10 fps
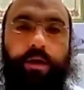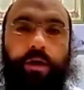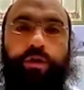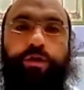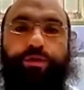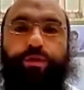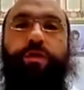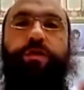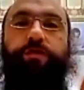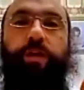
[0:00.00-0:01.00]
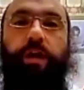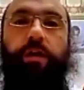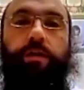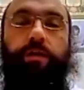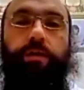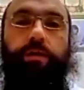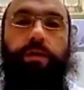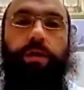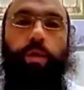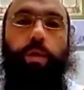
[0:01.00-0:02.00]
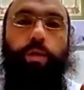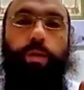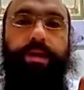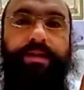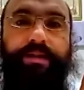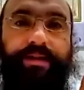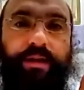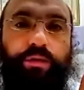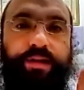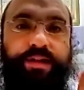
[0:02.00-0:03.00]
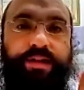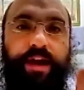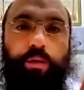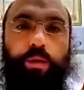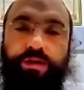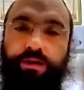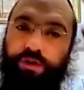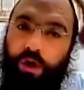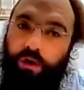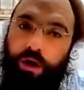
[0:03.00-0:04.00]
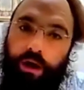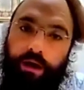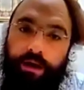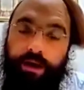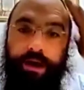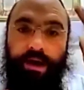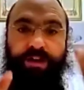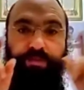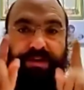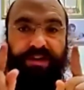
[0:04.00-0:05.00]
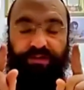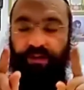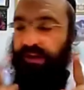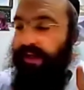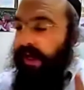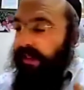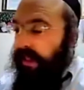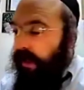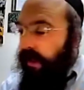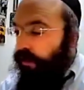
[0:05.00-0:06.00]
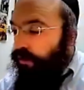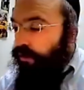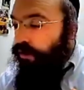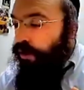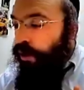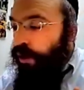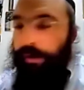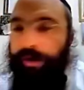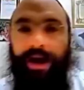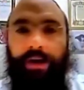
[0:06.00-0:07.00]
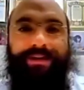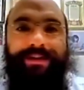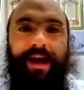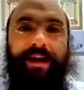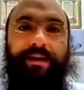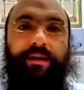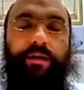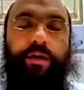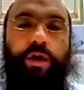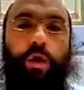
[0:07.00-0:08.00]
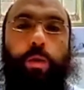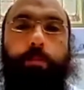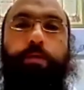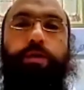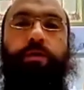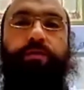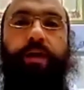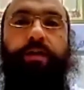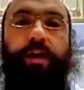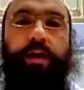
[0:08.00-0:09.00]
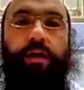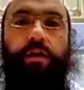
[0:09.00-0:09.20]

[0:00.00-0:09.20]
So first of all, when we recite words of Torah, specifically halachu, going outside, we purify the air.